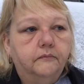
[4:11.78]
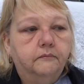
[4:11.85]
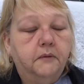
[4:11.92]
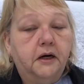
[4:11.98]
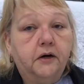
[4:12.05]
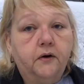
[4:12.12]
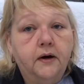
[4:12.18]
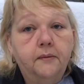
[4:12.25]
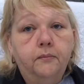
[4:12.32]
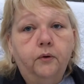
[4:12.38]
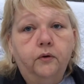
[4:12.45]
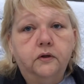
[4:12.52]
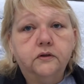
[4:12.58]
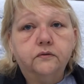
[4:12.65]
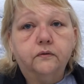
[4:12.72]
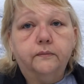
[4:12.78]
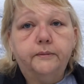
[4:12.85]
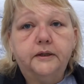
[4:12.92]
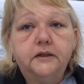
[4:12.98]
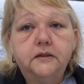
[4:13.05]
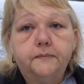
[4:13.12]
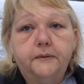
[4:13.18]
my grandboys will
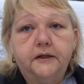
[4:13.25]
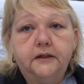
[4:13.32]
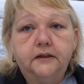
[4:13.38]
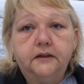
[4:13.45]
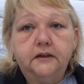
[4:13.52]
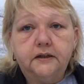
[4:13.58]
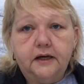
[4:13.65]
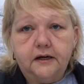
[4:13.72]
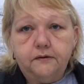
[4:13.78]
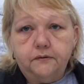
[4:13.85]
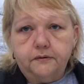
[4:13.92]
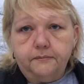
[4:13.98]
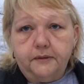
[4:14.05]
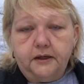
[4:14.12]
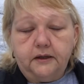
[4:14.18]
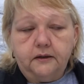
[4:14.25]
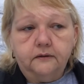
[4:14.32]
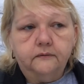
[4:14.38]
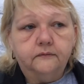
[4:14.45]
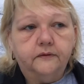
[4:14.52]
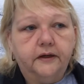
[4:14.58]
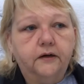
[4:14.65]
be spending the day with
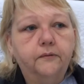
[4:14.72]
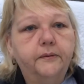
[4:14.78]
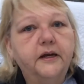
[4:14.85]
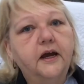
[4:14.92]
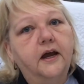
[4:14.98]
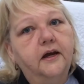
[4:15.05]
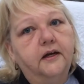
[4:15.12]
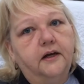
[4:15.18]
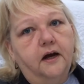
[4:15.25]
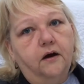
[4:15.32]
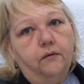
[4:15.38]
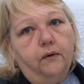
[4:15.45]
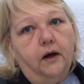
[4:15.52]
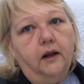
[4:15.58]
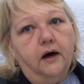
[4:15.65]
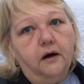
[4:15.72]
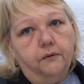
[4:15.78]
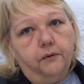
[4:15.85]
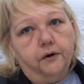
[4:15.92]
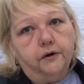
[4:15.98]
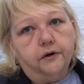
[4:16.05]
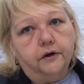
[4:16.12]
me. They'll be hanging out while I
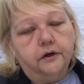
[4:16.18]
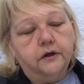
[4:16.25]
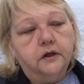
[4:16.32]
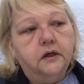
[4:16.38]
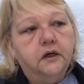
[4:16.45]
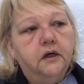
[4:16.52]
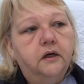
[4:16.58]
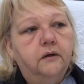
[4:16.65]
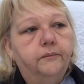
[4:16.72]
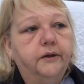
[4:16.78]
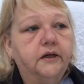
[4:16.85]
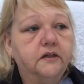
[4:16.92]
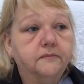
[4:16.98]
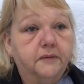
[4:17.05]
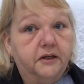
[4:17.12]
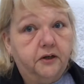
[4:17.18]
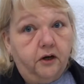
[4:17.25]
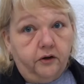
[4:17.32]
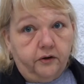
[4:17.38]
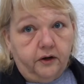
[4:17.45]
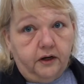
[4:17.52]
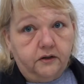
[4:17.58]
work because my
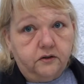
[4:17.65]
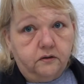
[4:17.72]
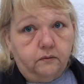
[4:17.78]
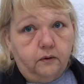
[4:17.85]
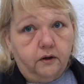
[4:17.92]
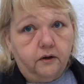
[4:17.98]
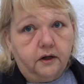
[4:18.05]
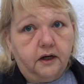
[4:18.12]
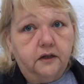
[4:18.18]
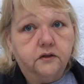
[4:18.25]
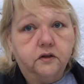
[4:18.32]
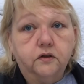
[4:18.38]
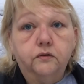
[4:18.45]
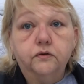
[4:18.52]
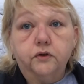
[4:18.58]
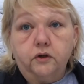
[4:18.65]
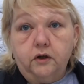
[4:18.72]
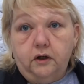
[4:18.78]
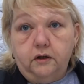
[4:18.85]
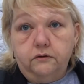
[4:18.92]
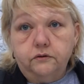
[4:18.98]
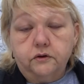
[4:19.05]
daughter has to work and schools are
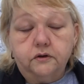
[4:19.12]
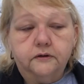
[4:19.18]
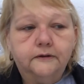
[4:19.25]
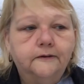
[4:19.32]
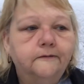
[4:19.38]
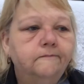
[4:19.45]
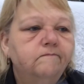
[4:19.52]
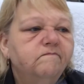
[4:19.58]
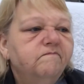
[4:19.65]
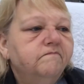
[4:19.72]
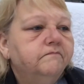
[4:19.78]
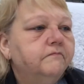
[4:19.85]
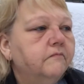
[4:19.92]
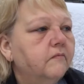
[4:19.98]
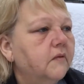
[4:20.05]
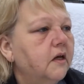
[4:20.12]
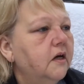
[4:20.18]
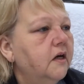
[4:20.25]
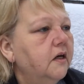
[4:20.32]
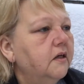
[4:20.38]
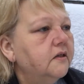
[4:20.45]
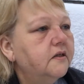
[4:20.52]
closed.
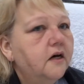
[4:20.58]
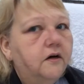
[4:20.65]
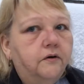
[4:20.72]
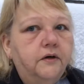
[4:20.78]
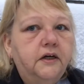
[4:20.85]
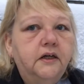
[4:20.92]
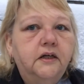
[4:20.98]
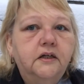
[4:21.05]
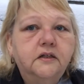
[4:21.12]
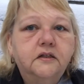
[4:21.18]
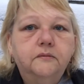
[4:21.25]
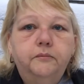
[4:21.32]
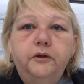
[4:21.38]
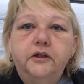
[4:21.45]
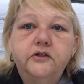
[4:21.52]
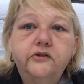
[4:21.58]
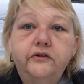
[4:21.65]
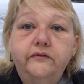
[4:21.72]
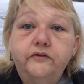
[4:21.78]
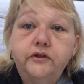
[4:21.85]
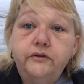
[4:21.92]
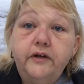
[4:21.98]
So it is the blizzard
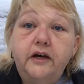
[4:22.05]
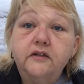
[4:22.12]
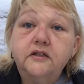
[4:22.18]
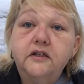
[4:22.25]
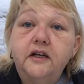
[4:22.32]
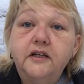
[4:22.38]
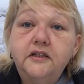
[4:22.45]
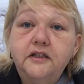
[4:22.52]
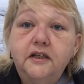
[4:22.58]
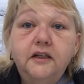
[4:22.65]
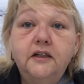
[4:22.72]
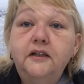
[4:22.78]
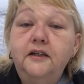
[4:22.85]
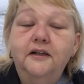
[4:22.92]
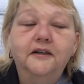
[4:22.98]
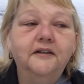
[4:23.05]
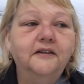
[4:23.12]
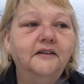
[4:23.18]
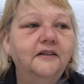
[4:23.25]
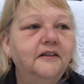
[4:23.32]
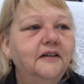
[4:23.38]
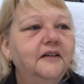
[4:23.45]
of 2018,
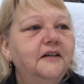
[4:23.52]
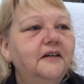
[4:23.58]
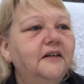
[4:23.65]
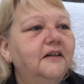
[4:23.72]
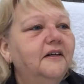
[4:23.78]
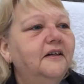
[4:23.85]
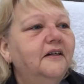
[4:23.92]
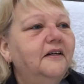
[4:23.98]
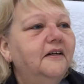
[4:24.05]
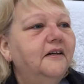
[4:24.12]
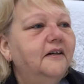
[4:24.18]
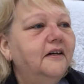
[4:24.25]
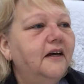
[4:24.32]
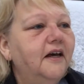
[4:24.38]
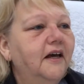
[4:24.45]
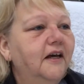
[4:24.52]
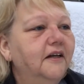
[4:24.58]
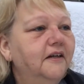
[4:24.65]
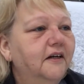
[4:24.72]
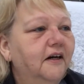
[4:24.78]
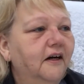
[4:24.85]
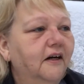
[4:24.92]

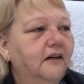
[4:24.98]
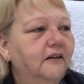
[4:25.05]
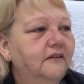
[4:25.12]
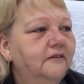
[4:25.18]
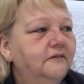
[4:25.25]
and yeah,